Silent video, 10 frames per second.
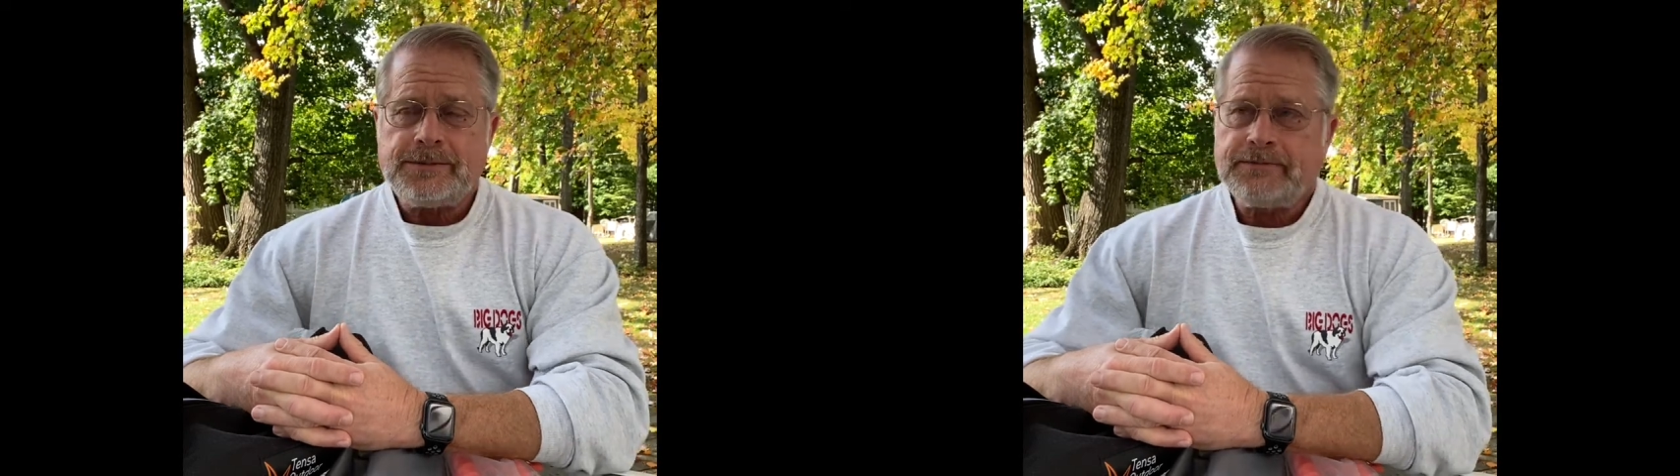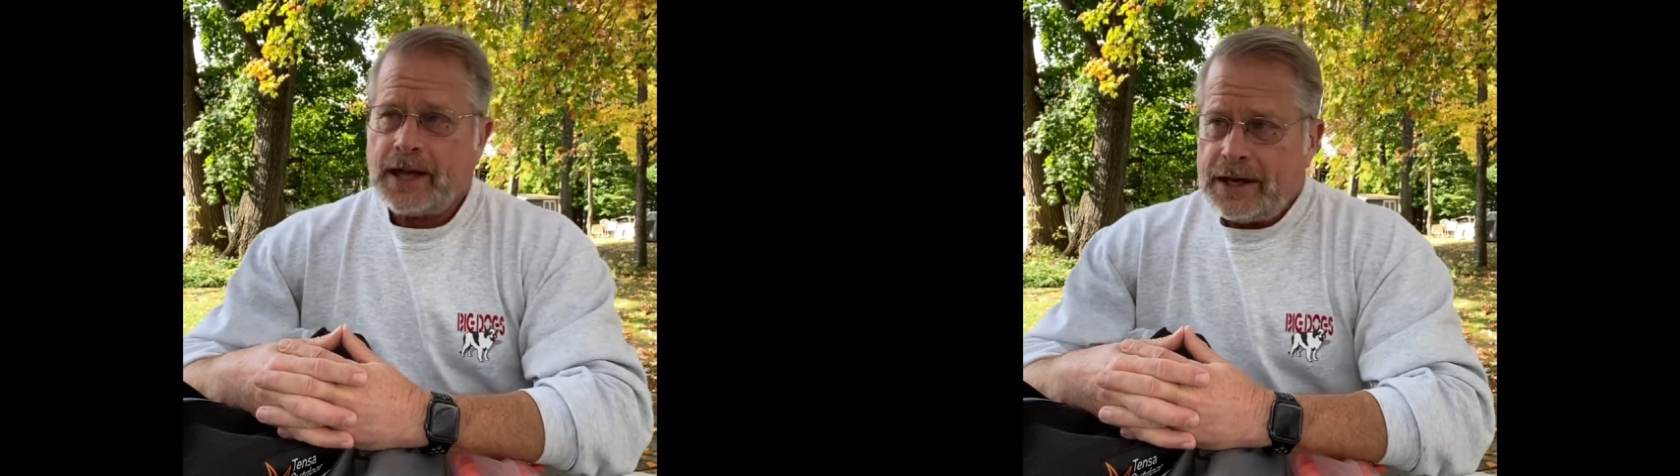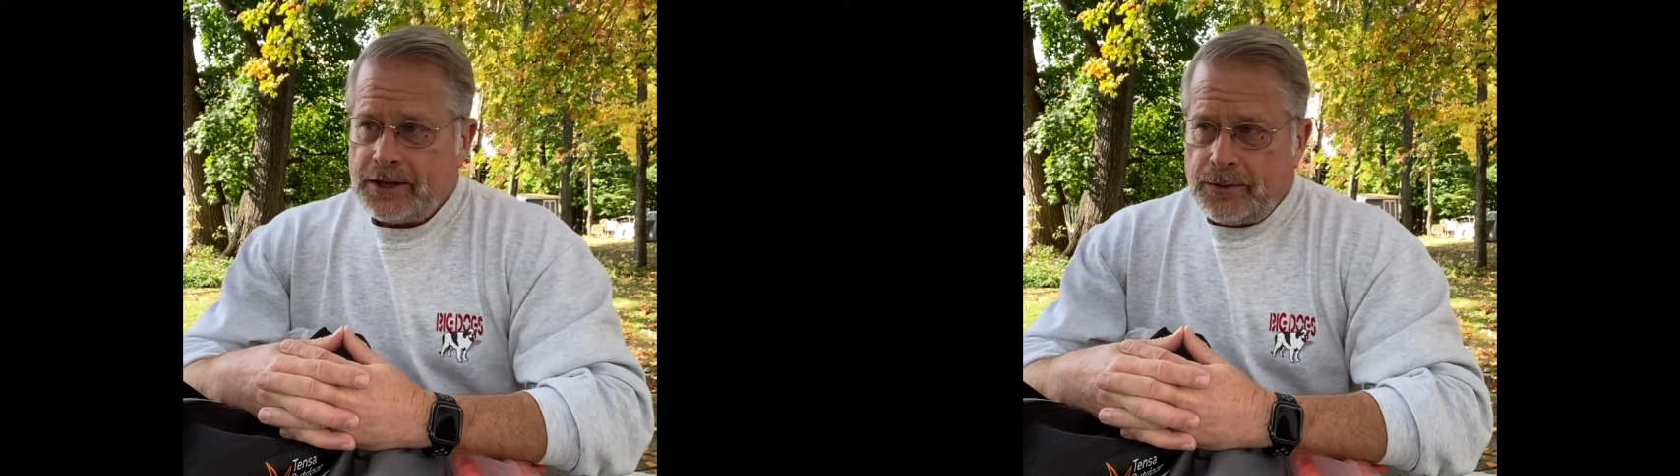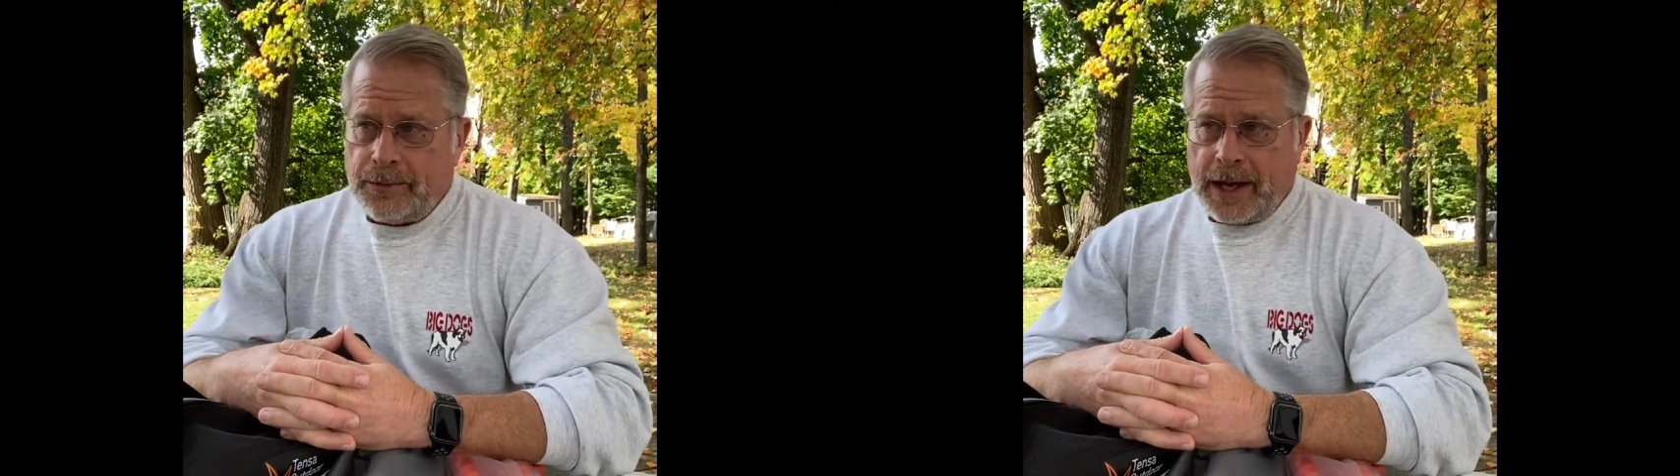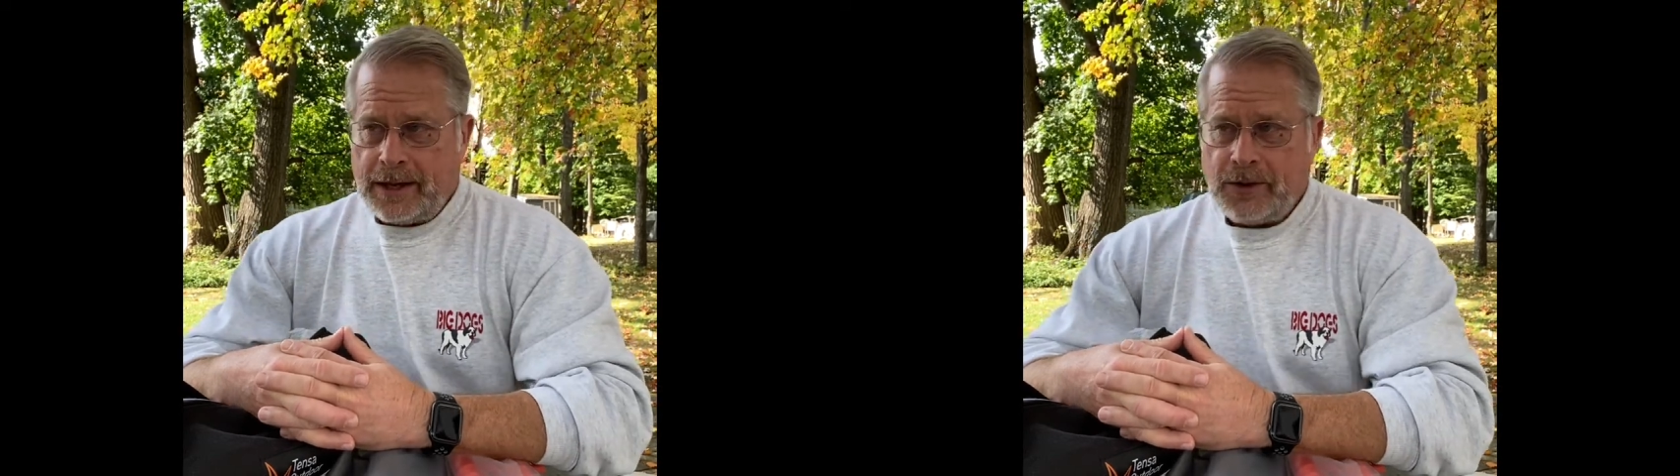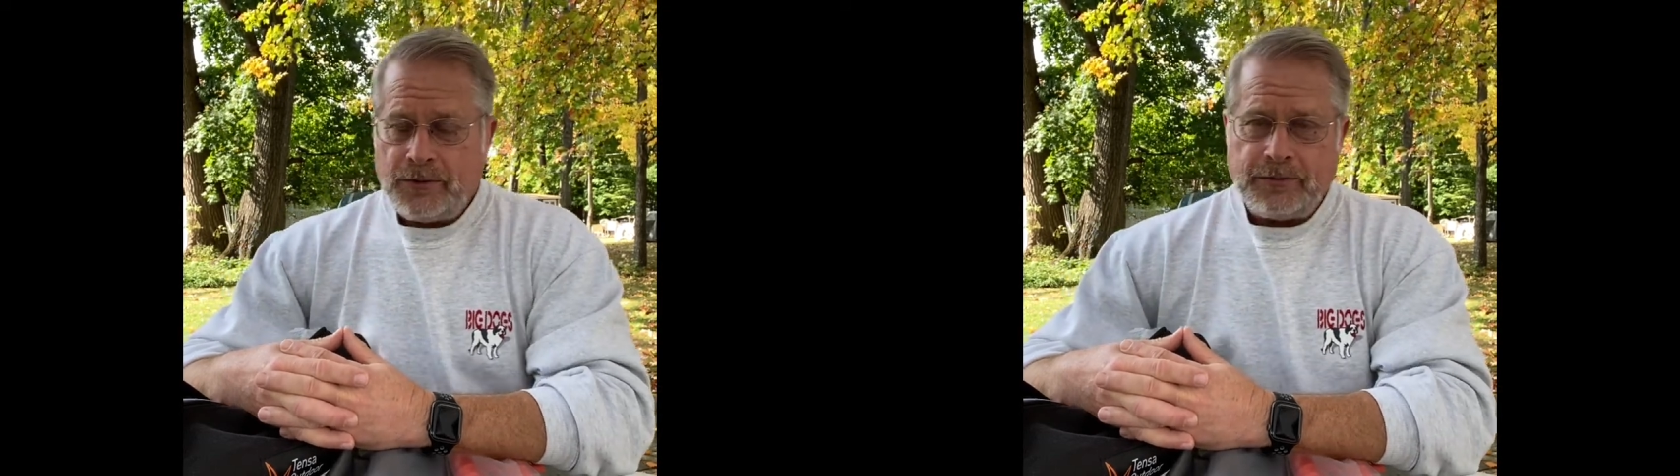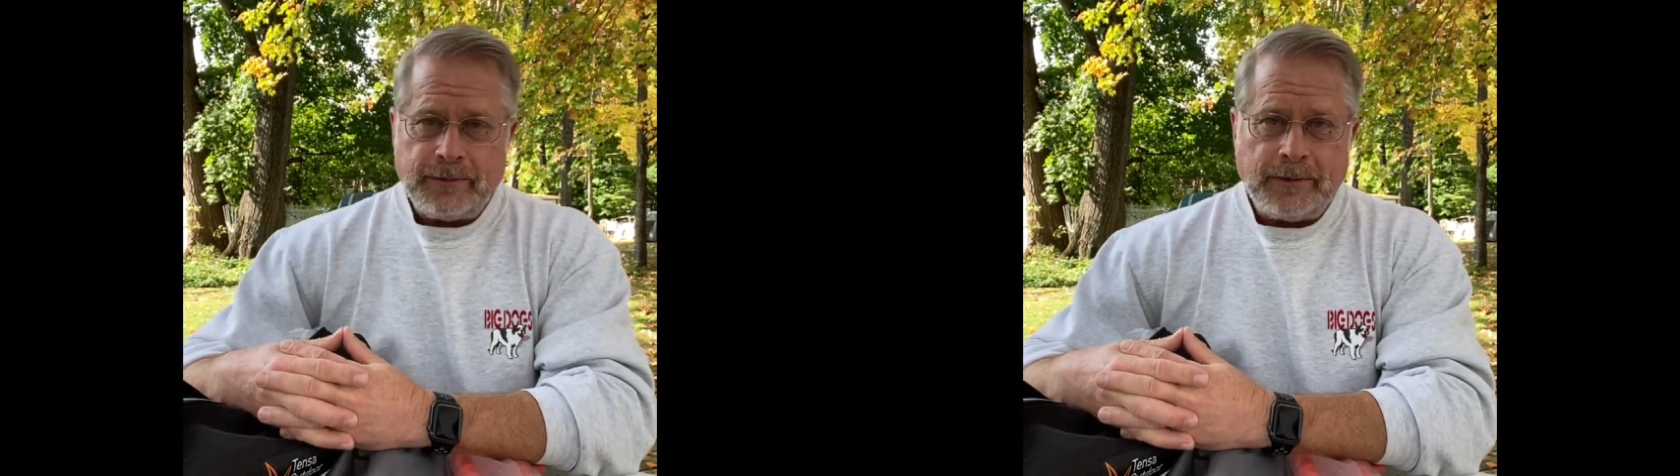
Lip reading: and you may know from